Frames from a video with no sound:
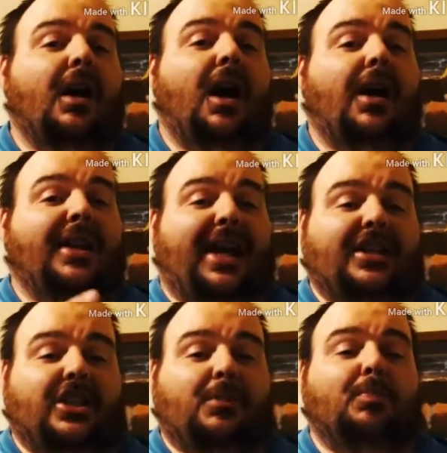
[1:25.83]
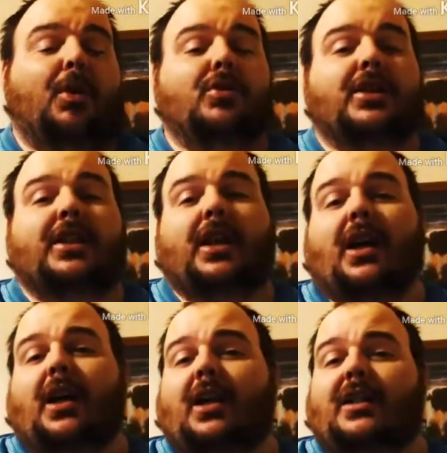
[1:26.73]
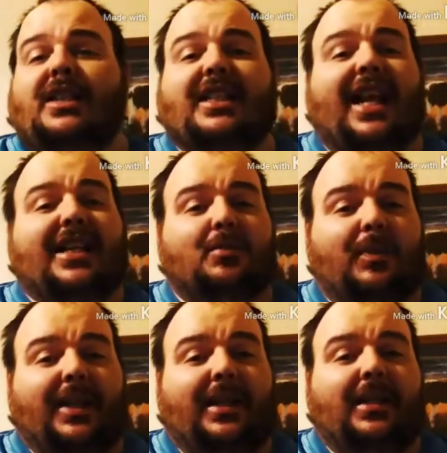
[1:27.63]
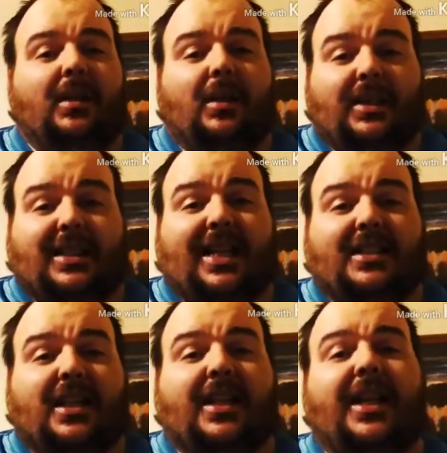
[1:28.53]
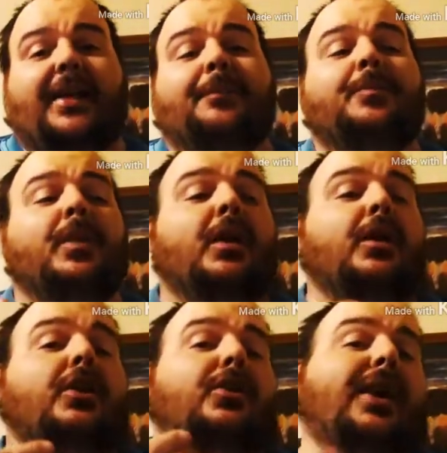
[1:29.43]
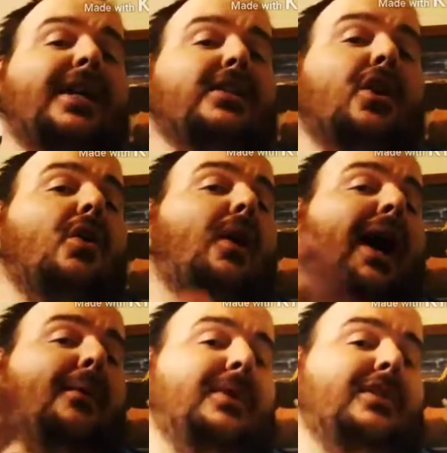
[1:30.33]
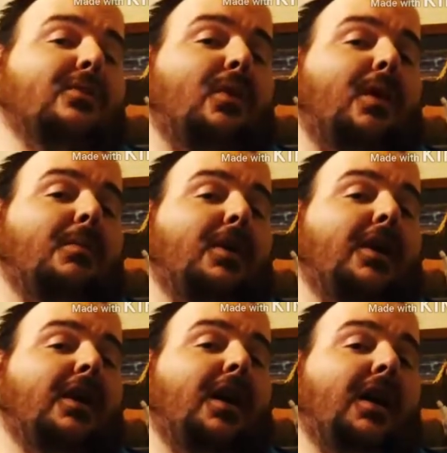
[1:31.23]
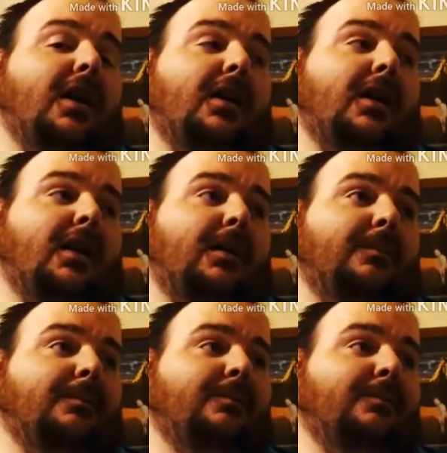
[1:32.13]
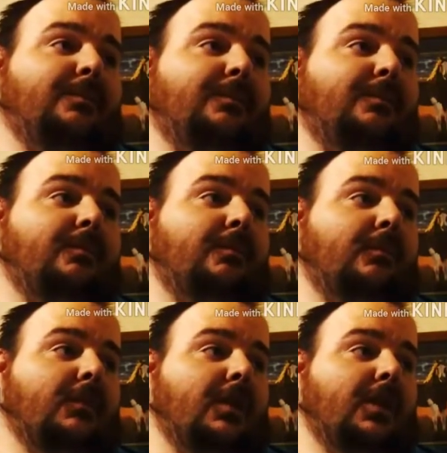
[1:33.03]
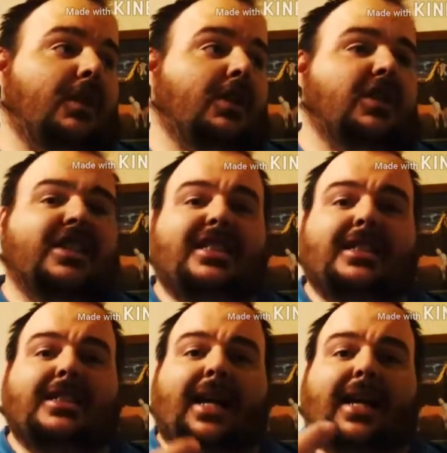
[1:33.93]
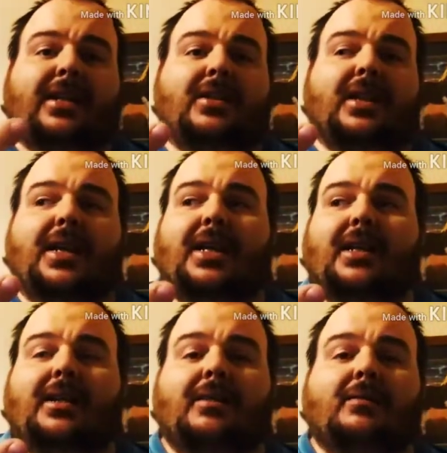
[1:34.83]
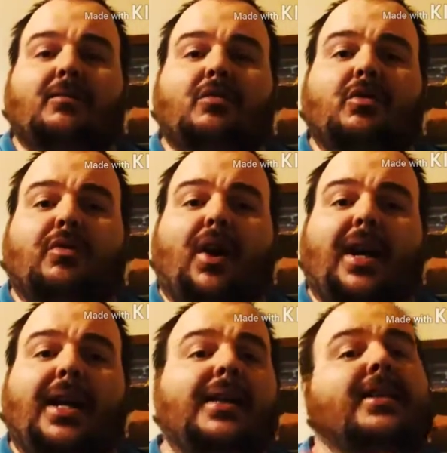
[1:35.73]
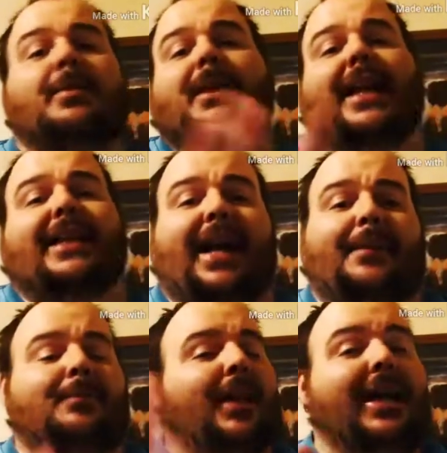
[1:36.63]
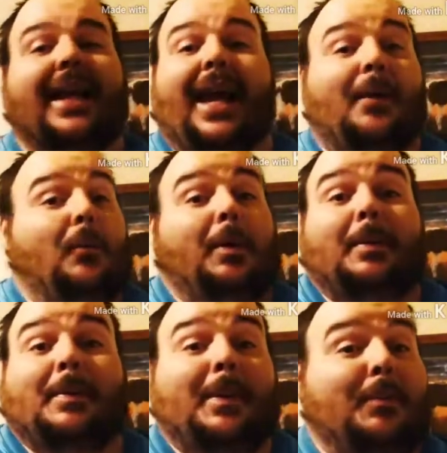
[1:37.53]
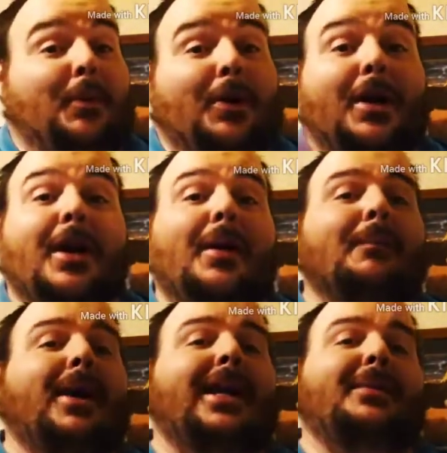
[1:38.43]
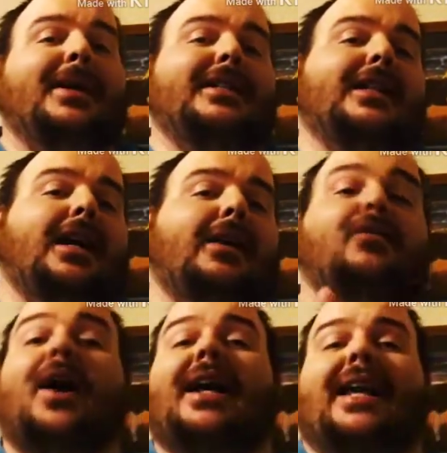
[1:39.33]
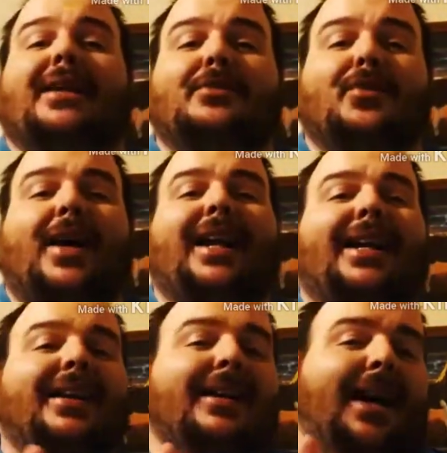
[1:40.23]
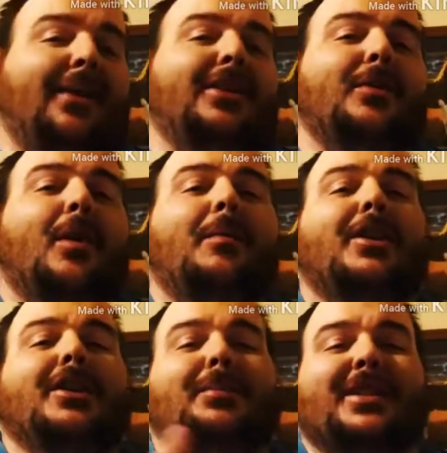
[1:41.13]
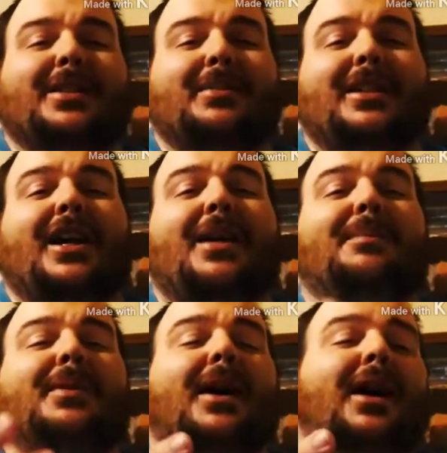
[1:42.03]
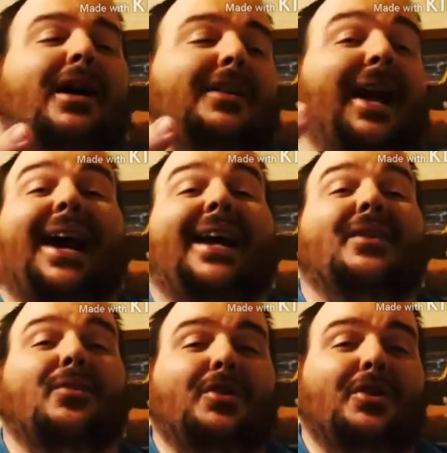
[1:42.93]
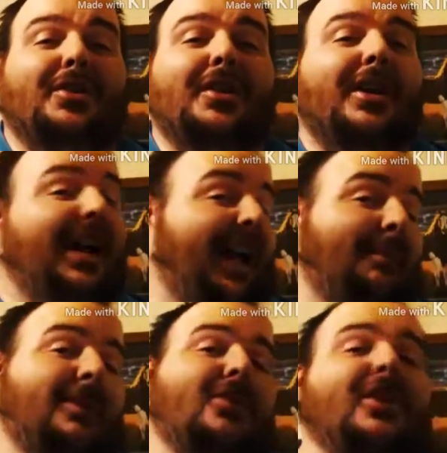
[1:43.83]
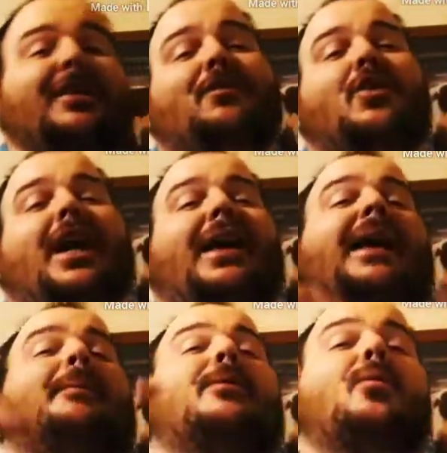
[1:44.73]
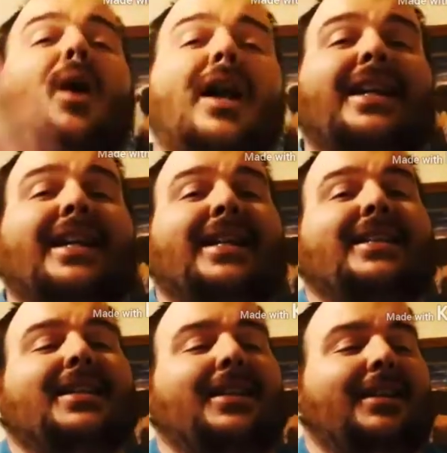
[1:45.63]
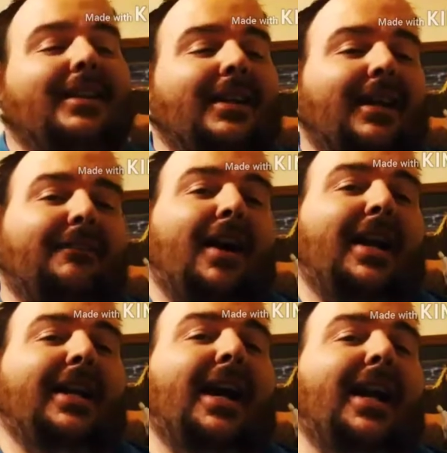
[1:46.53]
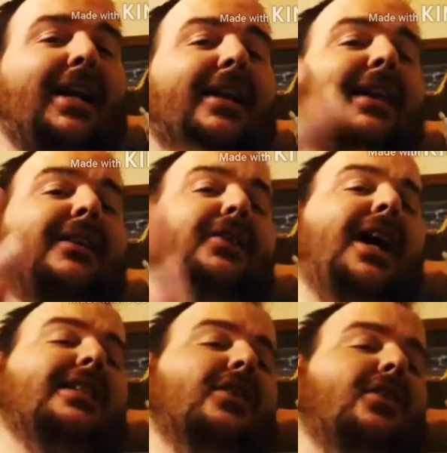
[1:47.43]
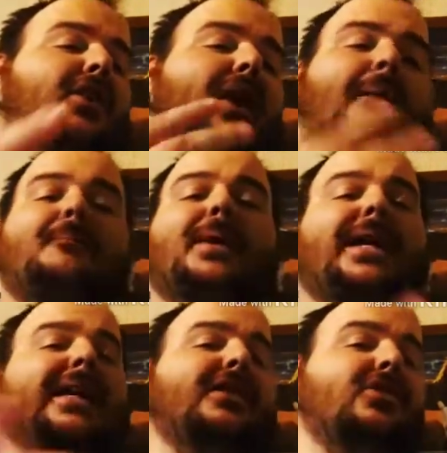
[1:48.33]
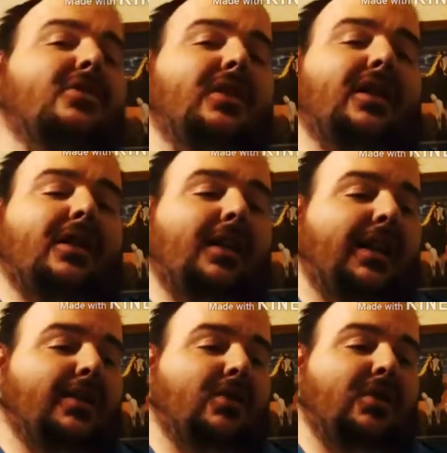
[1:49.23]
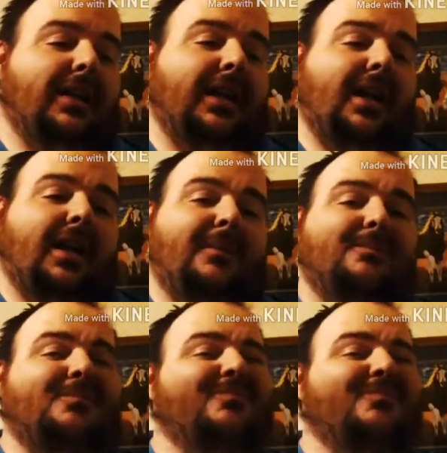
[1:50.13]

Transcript: that I just posted this last week or this last Sunday, you guys know I went to Walmart on Saturday, Friday, something like that. I can't remember. But anyways, Friday, it was Friday. I went to Walmart to pick something up that I had ordered, and I've been looking for it, and I've been wanting it, and finally got it. If you guys don't know, I'm big into the